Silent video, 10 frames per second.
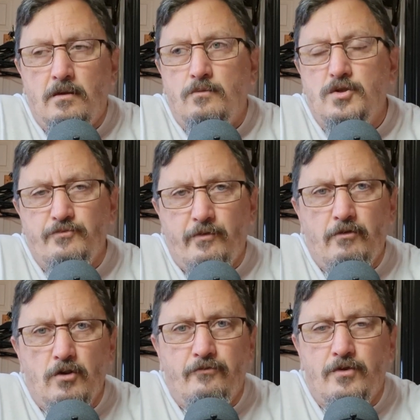which
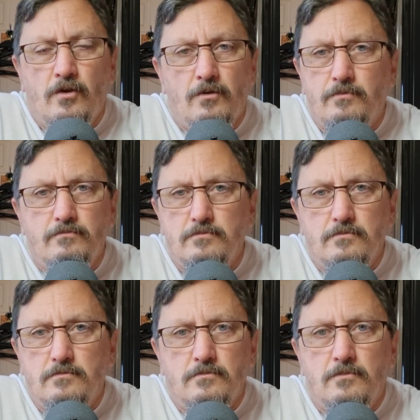very often are
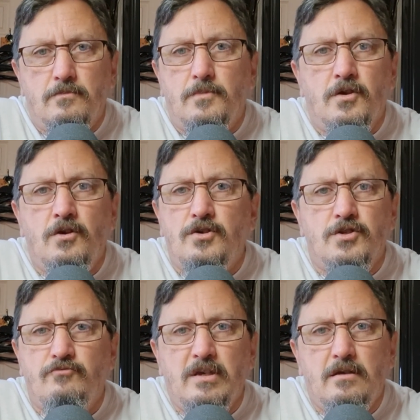
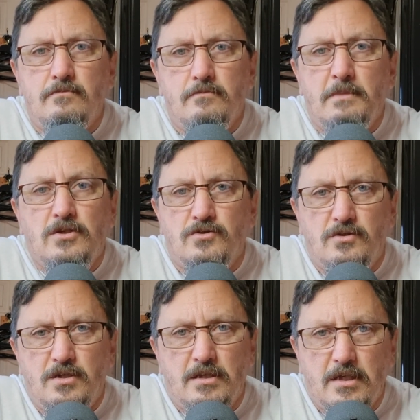cursory
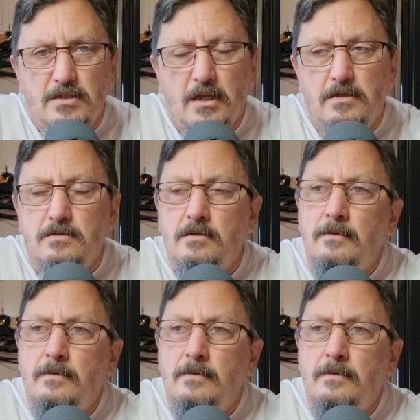mentions in these things.